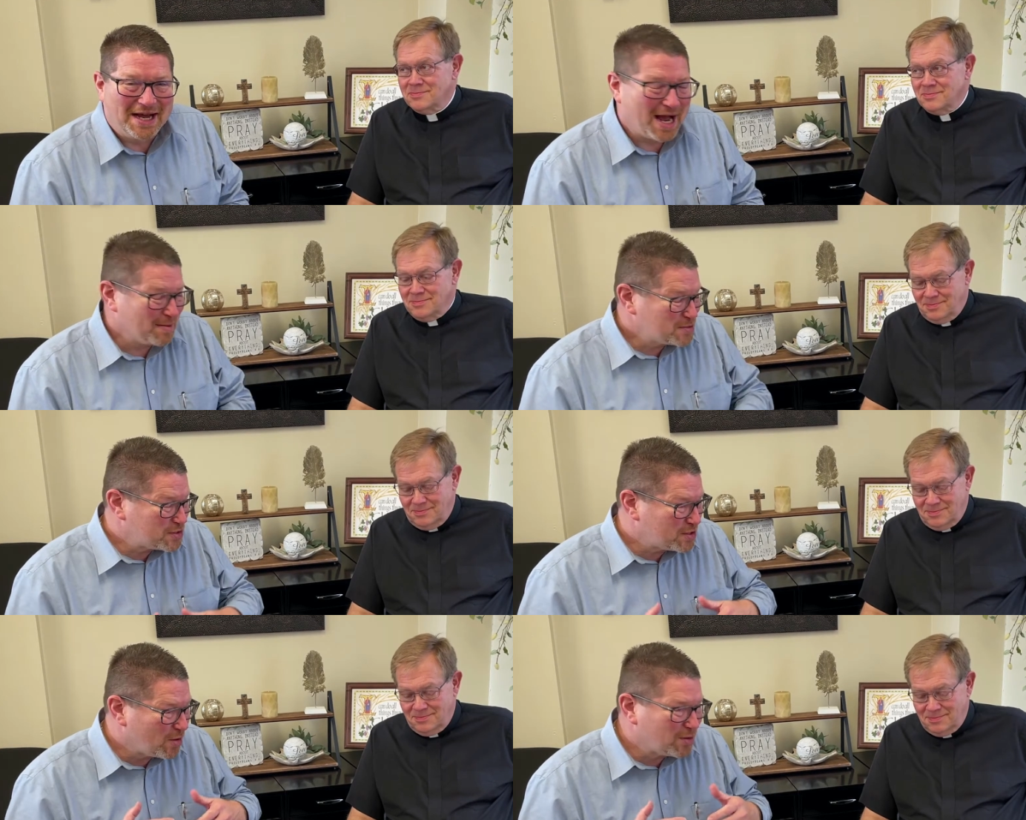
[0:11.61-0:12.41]
Speaker 1: I'm
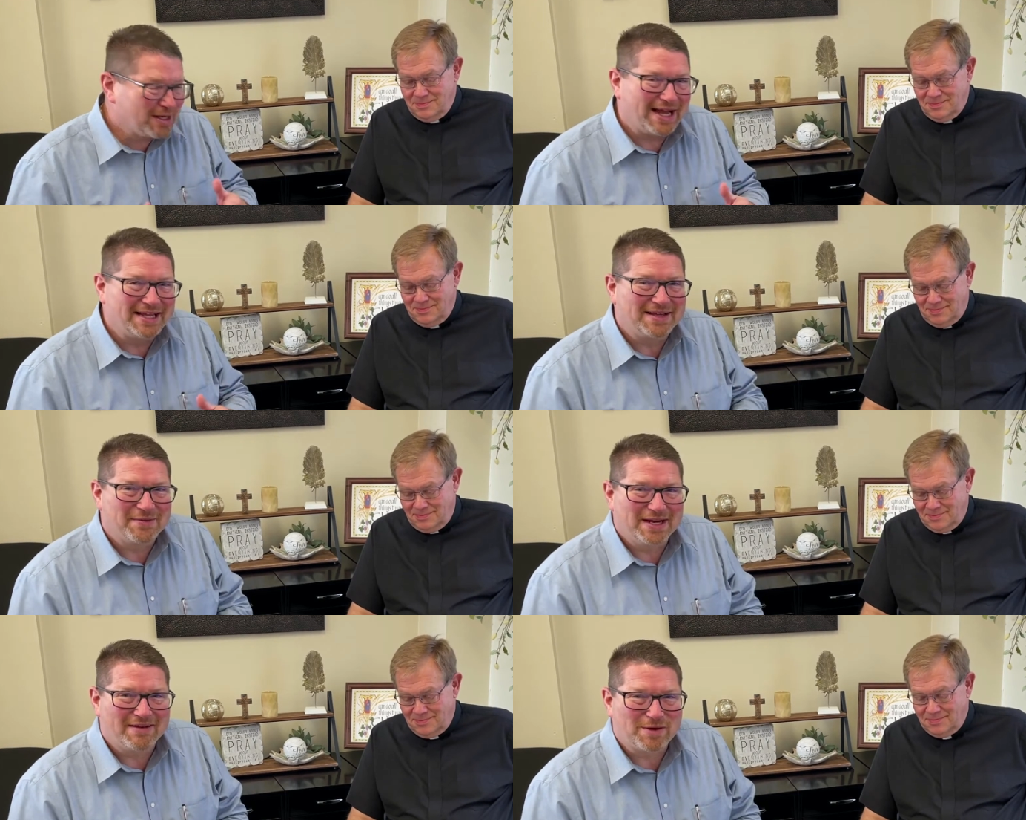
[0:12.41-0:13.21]
so glad that
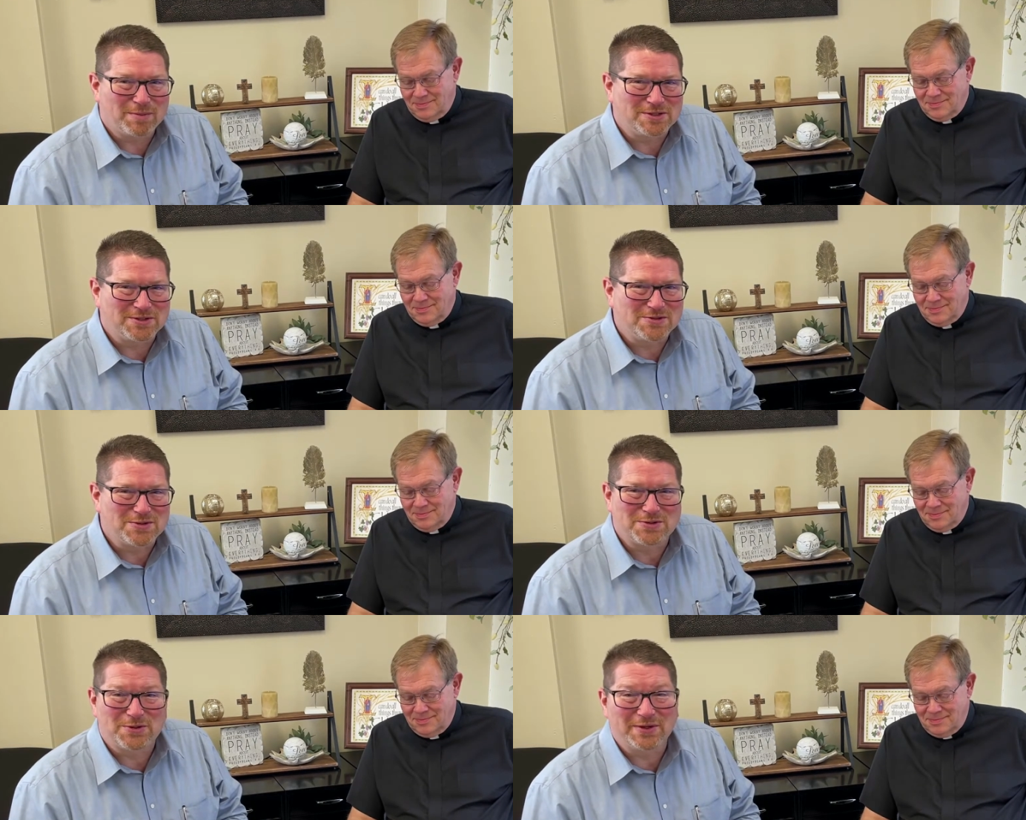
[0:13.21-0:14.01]
we have our
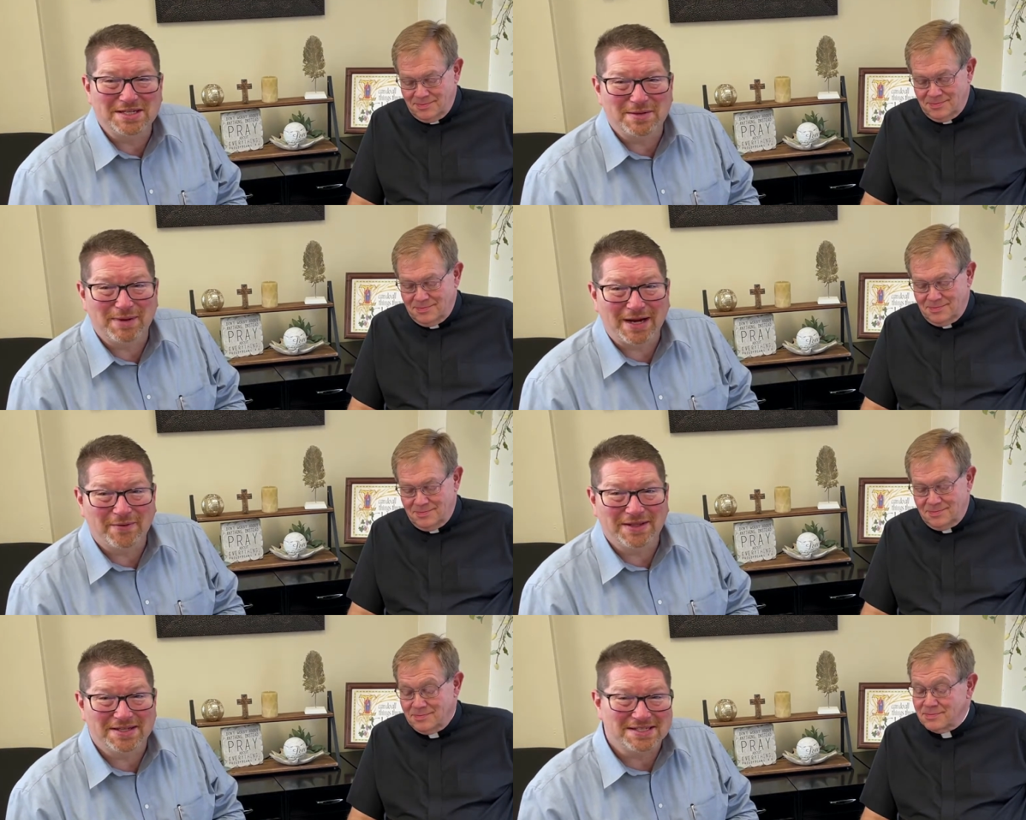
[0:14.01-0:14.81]
producer Teresa
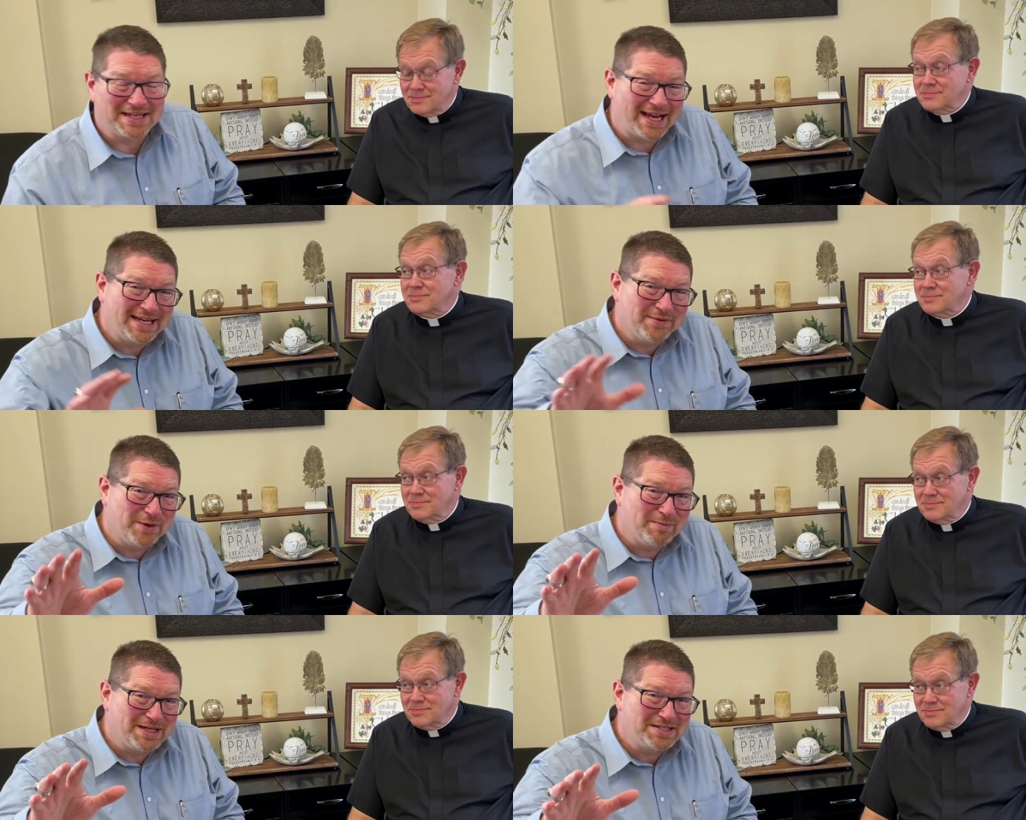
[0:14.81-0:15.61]
back with us. And Andy,
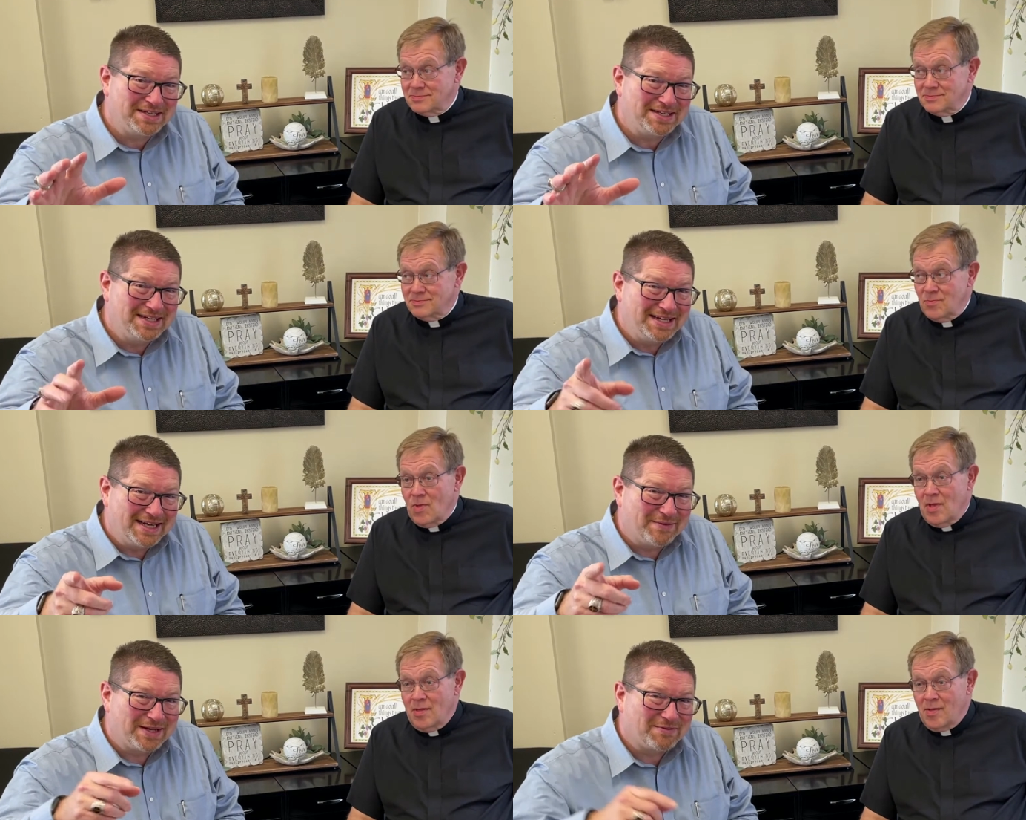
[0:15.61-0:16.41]
we miss you
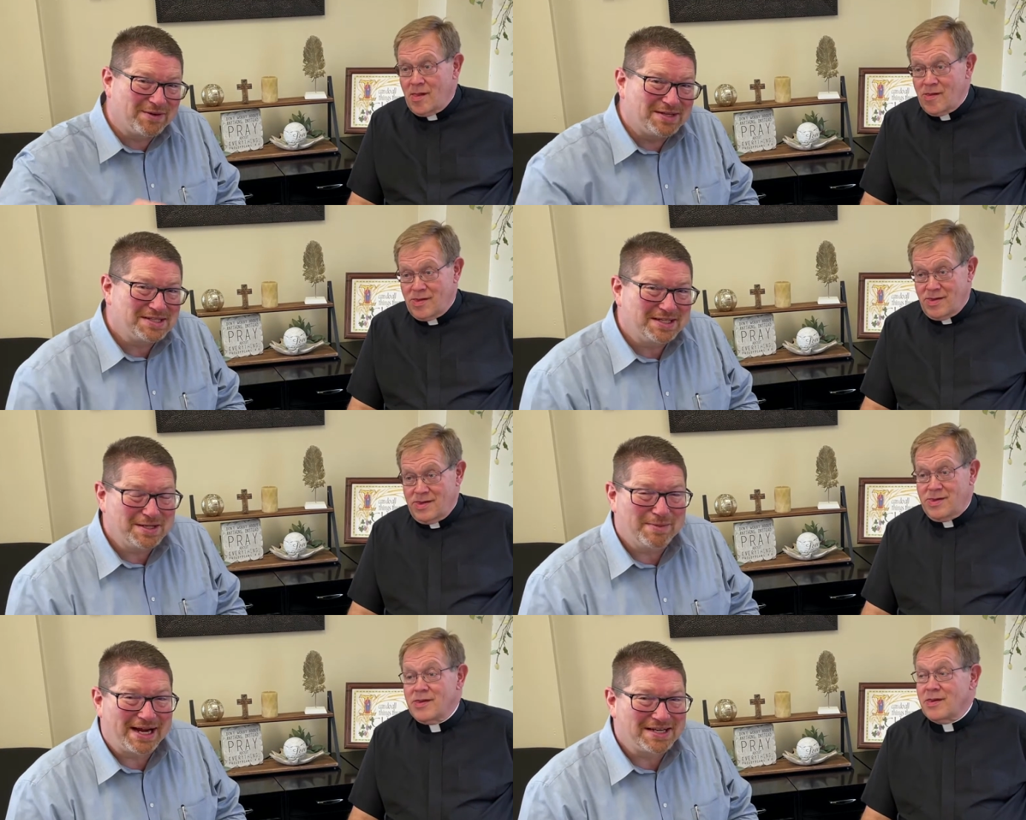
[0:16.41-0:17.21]
and we look forward to seeing
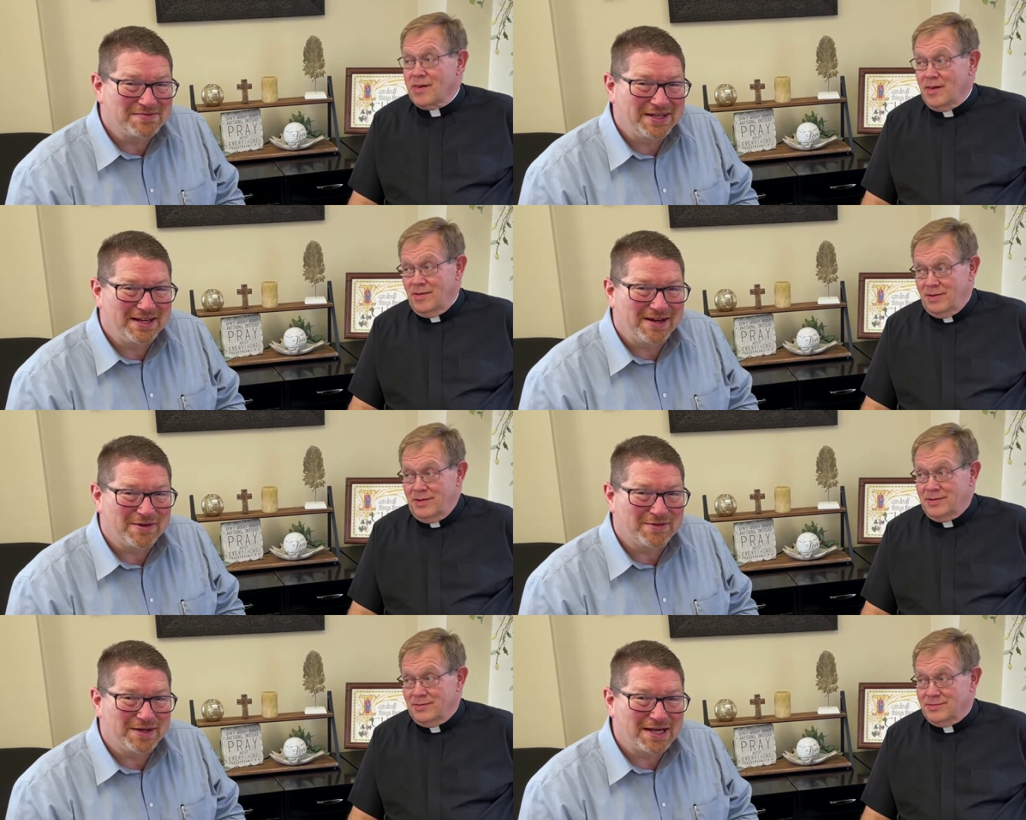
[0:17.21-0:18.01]
you back as
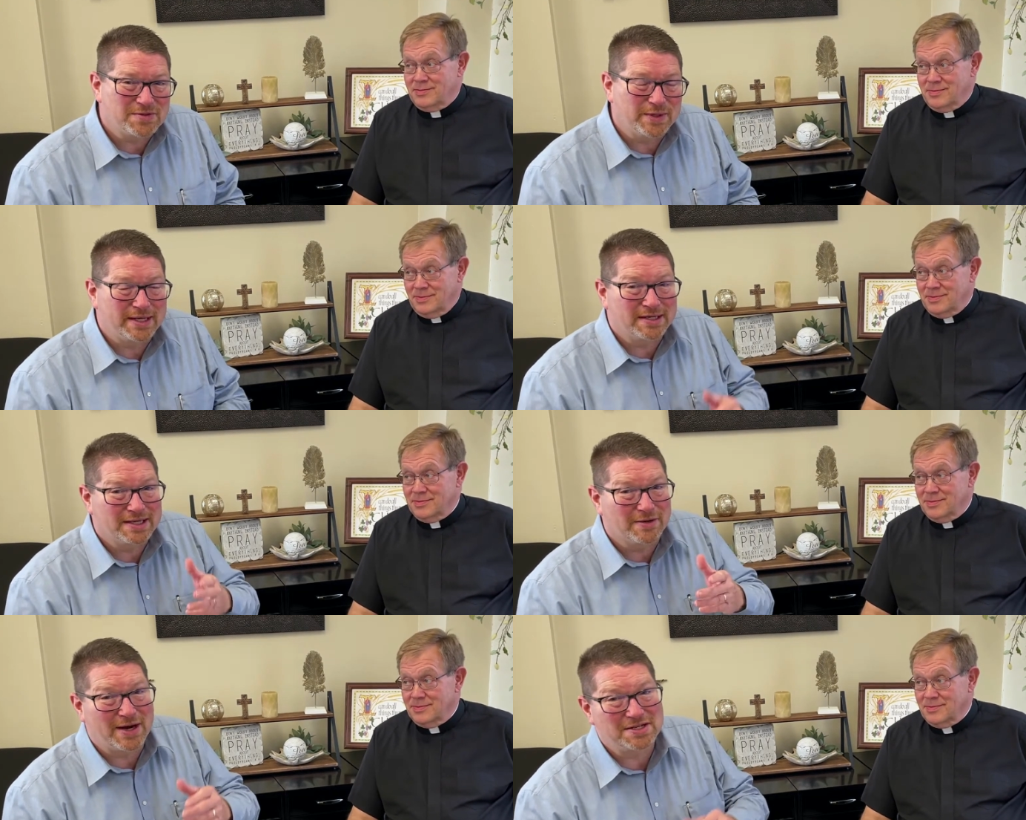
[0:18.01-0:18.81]
videographer next week.
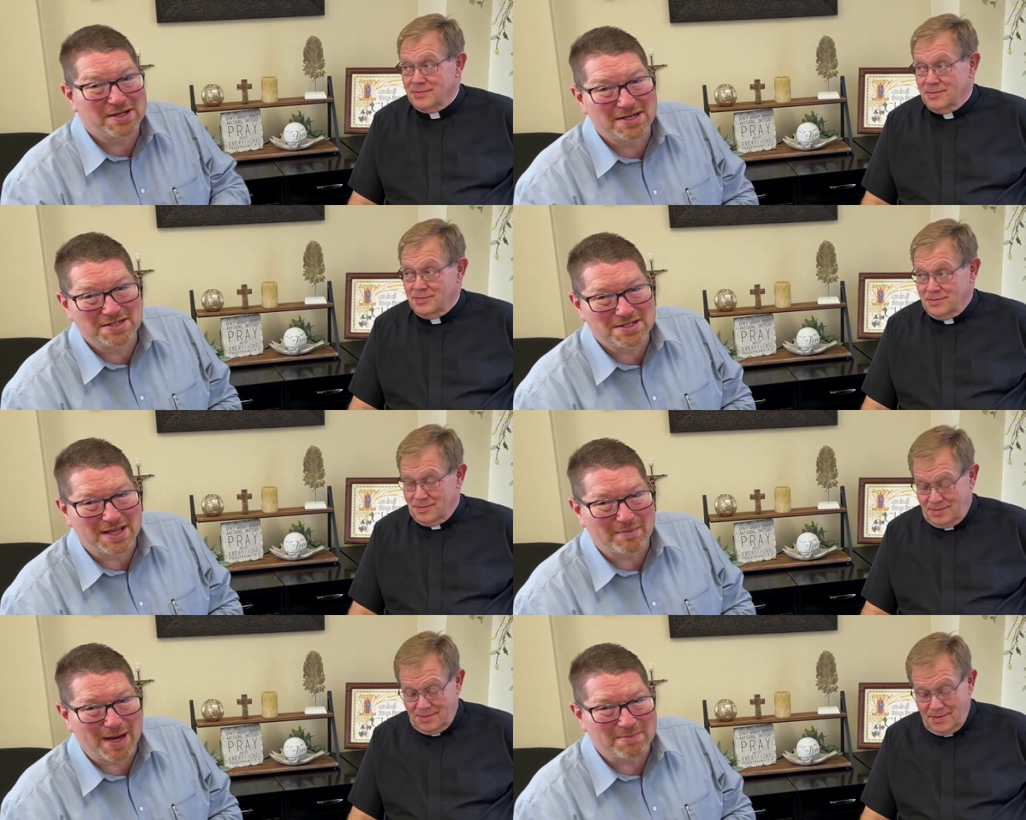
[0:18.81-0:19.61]
Congratulations
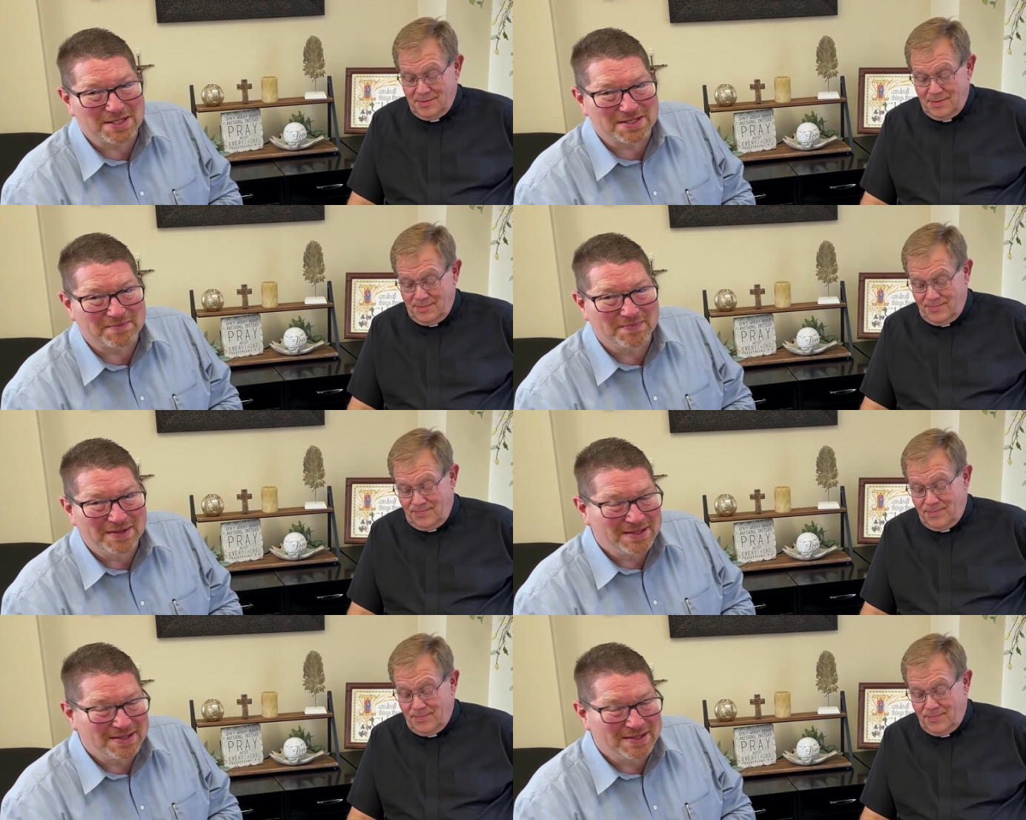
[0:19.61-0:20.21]
on the baptism.